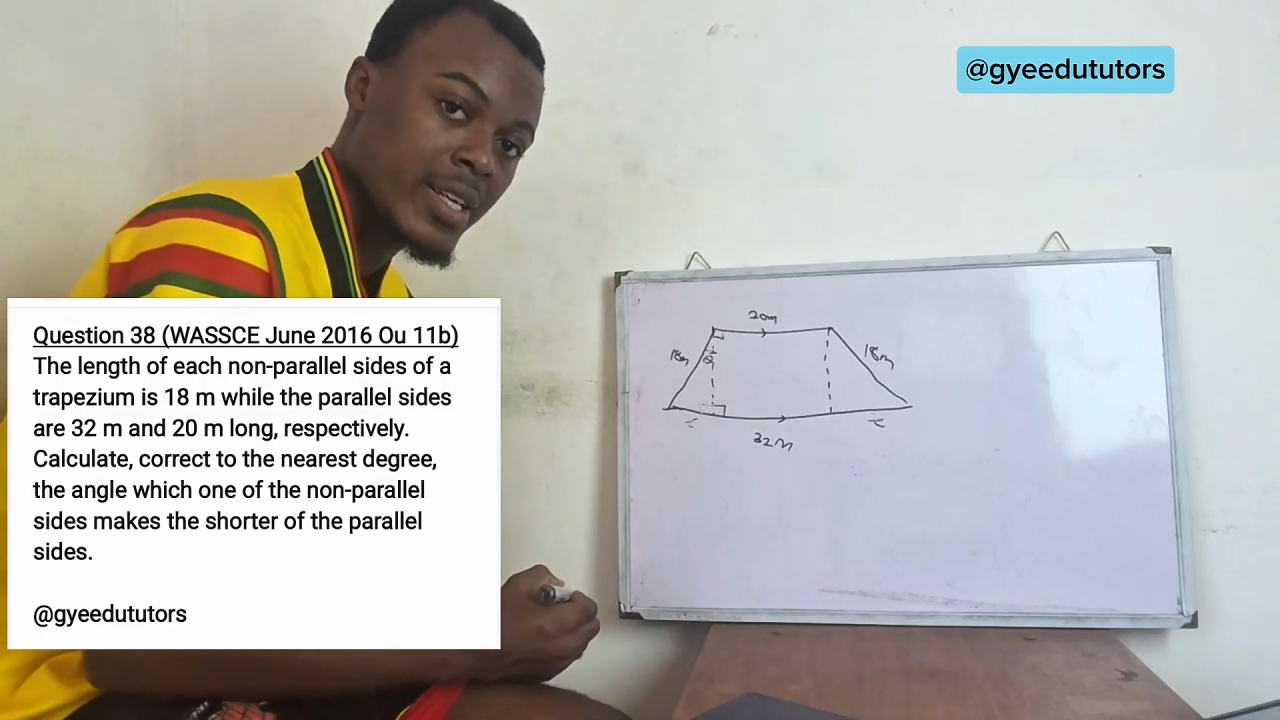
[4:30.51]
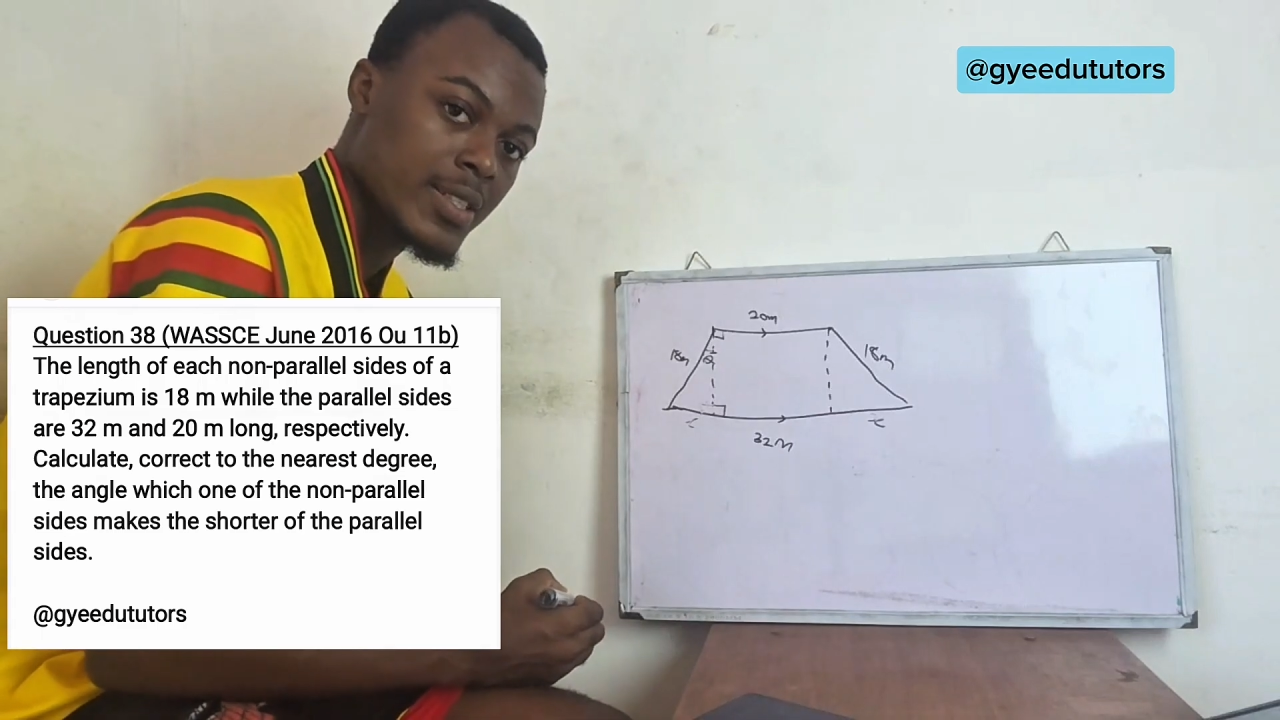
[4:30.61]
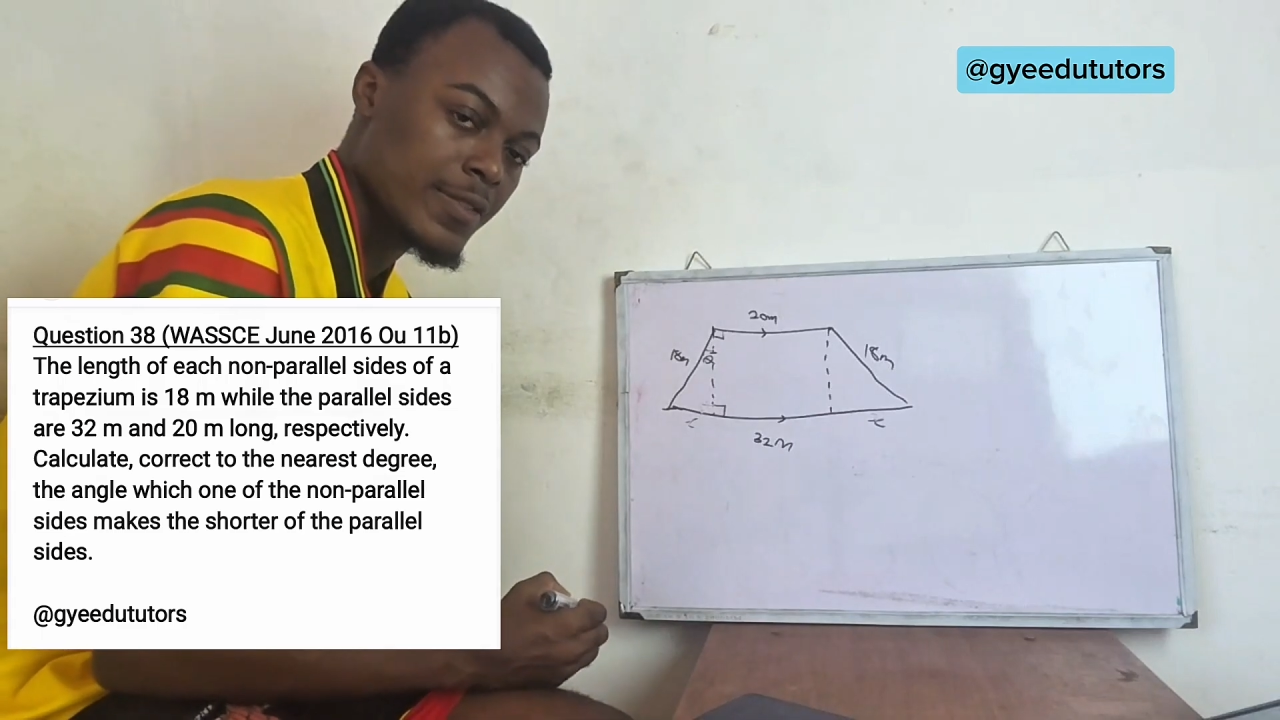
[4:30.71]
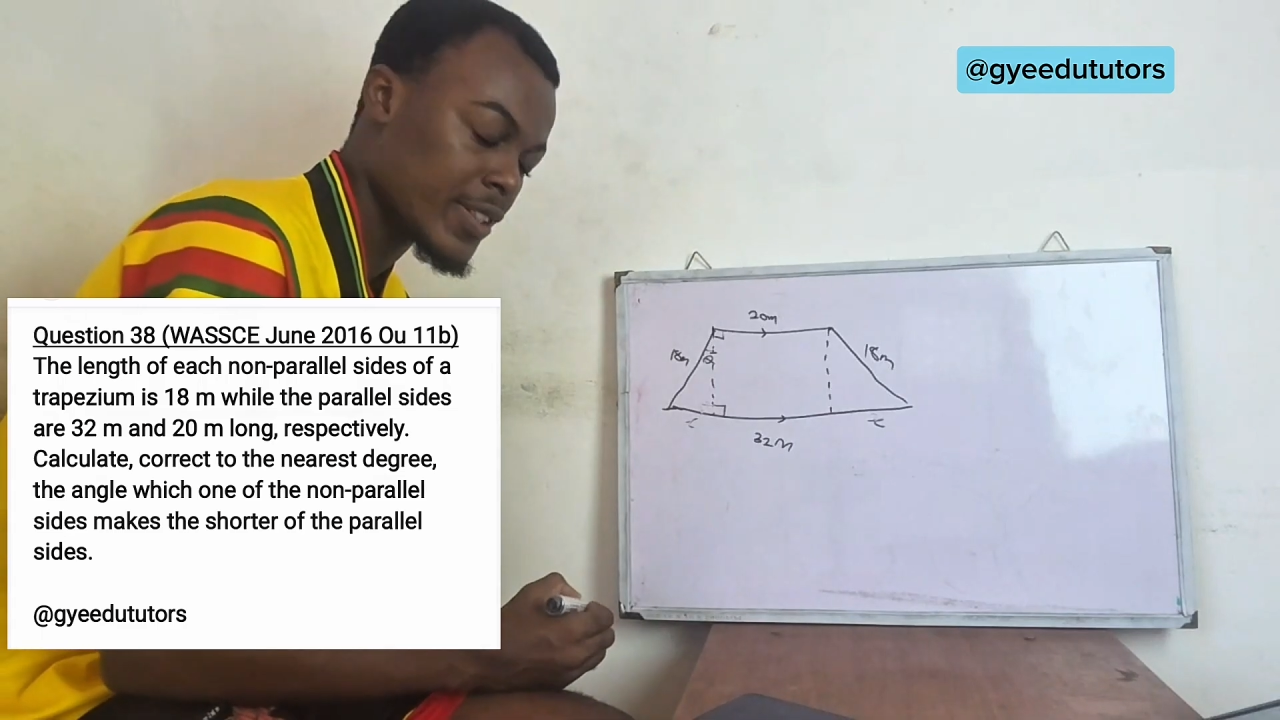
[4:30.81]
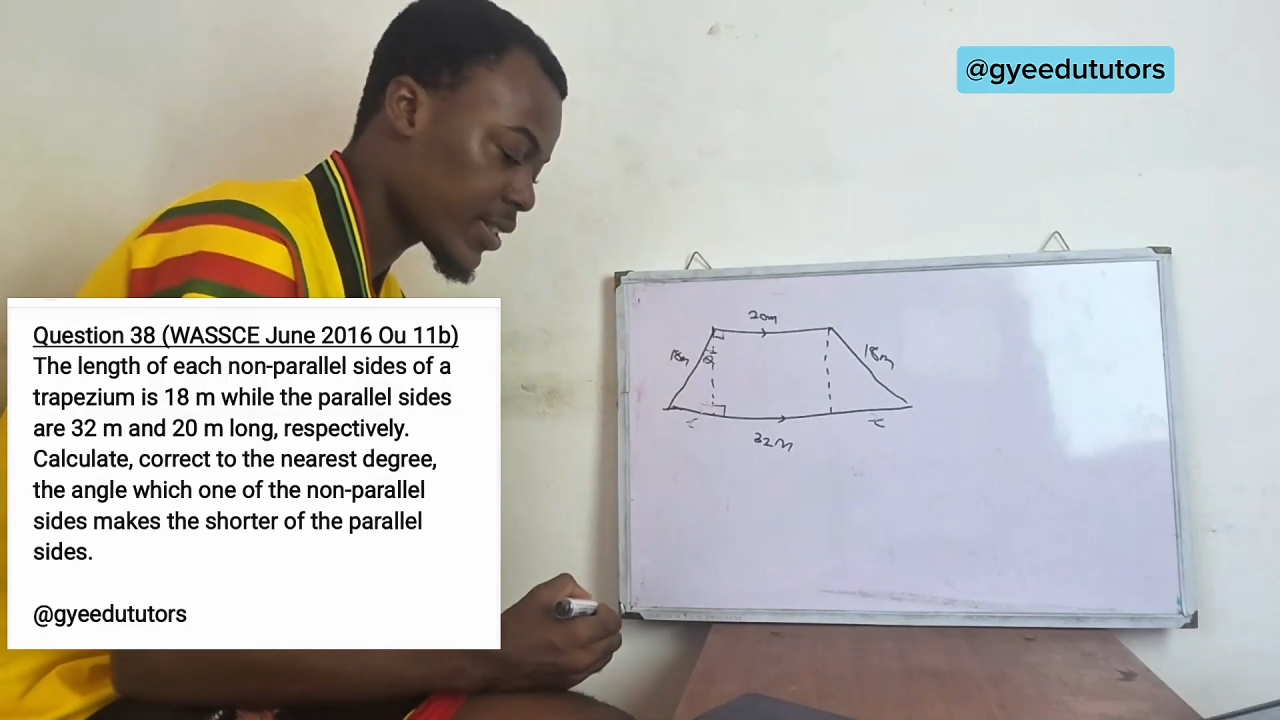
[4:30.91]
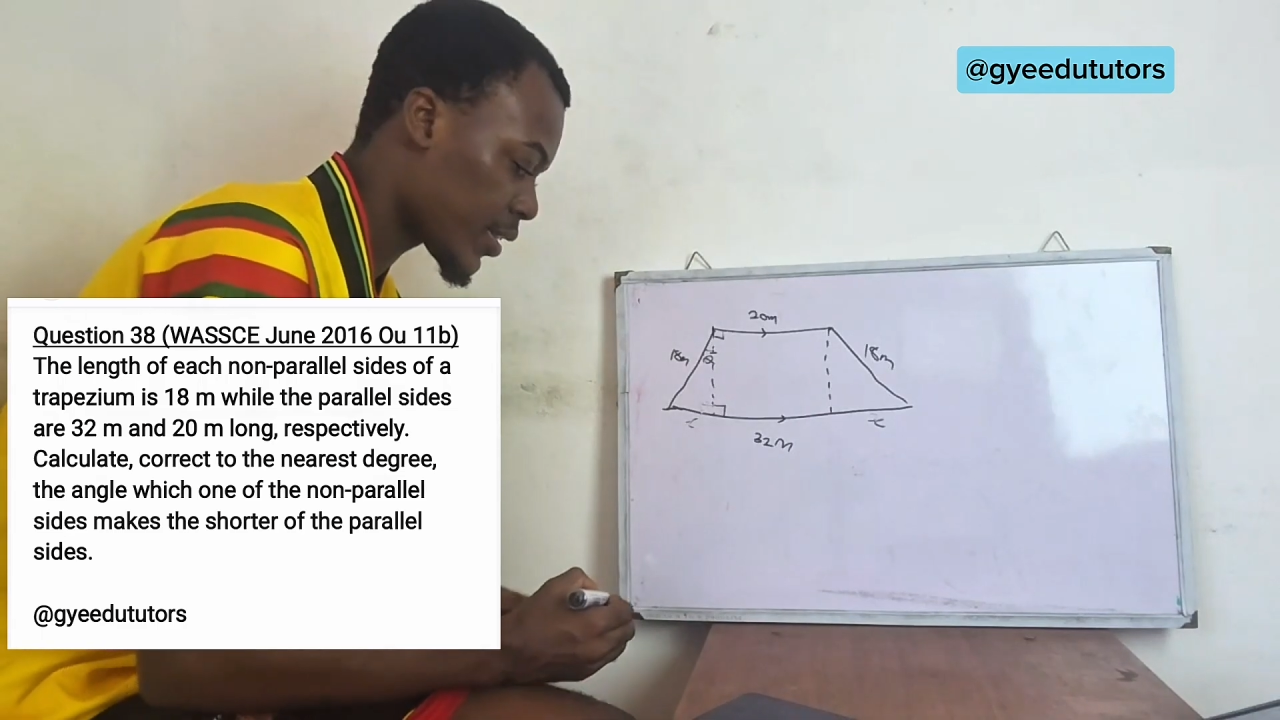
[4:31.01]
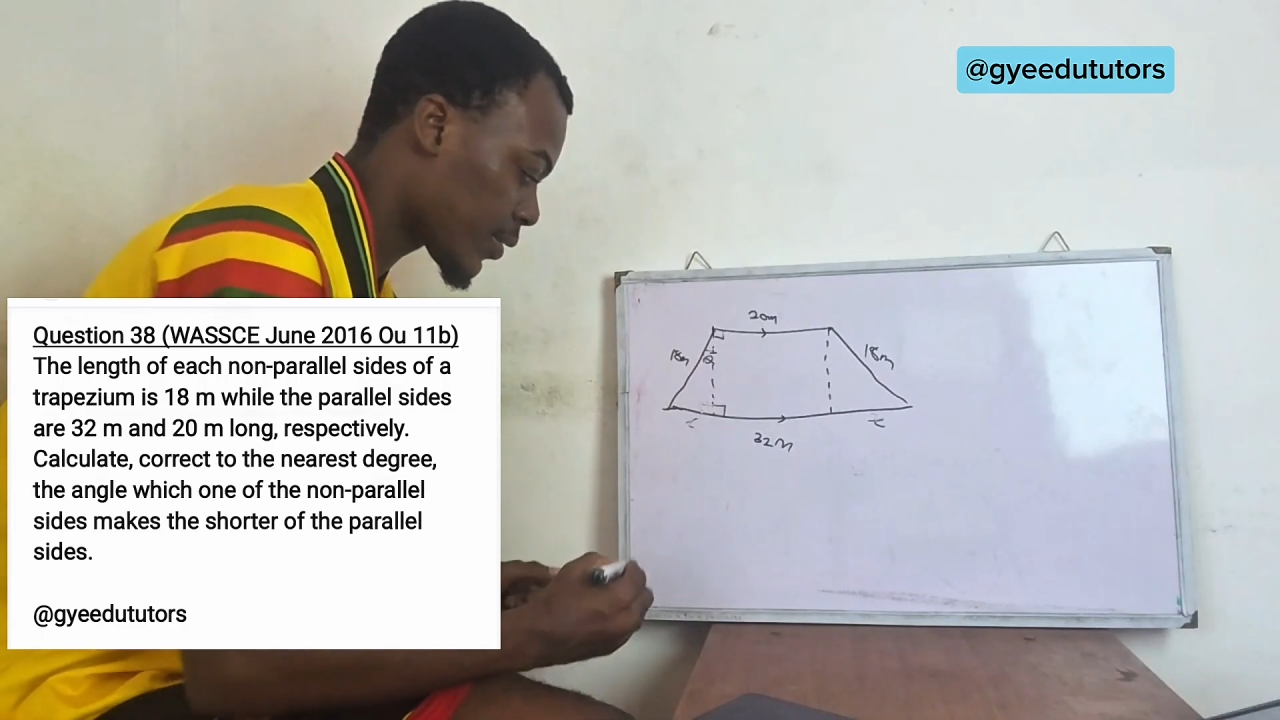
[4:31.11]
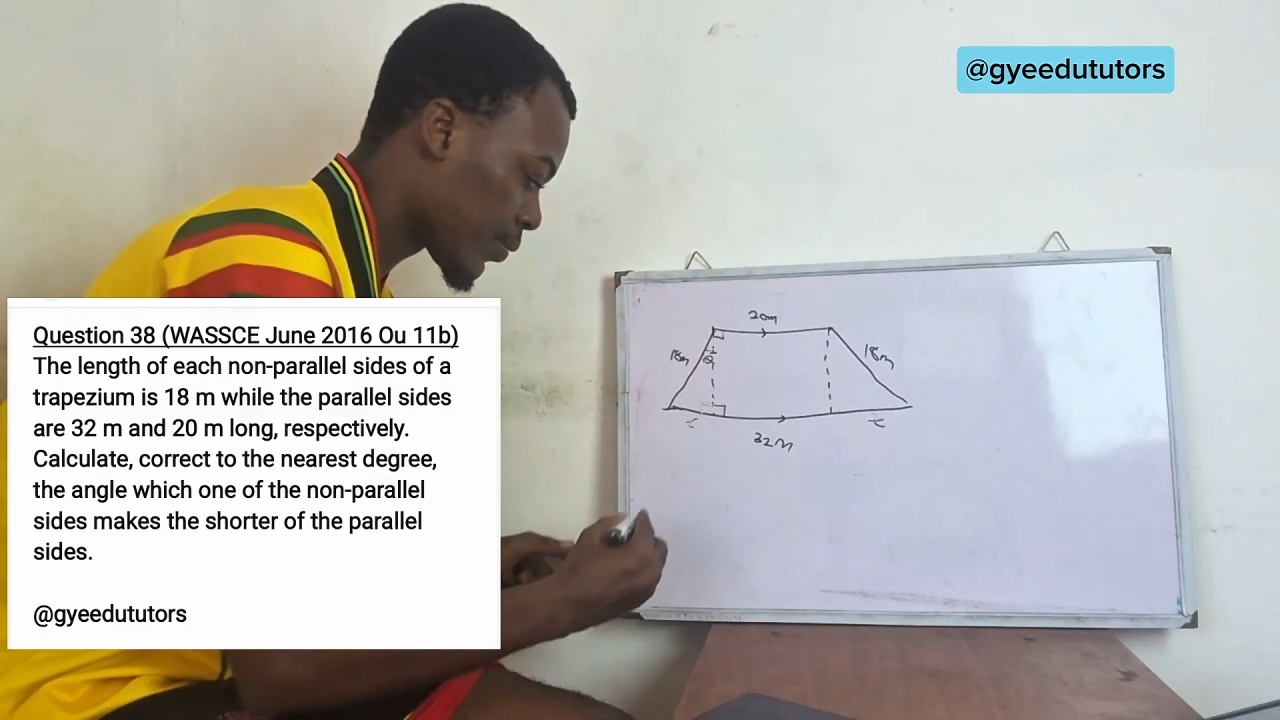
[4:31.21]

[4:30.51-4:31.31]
x first.